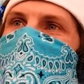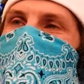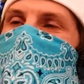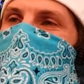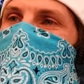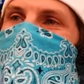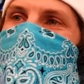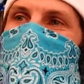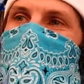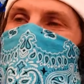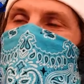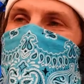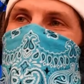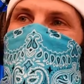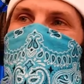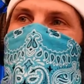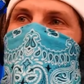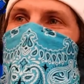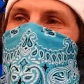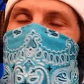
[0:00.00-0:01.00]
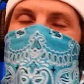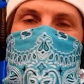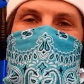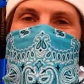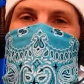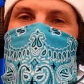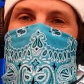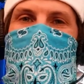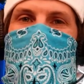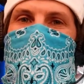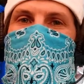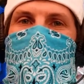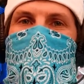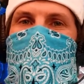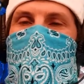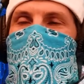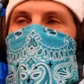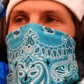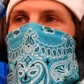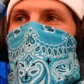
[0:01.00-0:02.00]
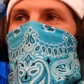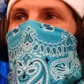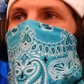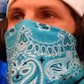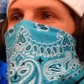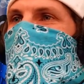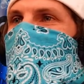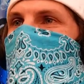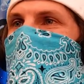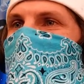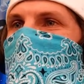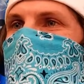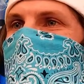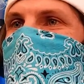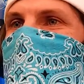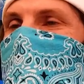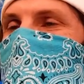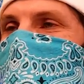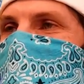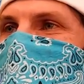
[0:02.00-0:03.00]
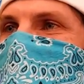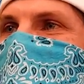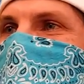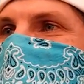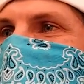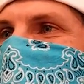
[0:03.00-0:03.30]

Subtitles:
and all that too. I don't know. But it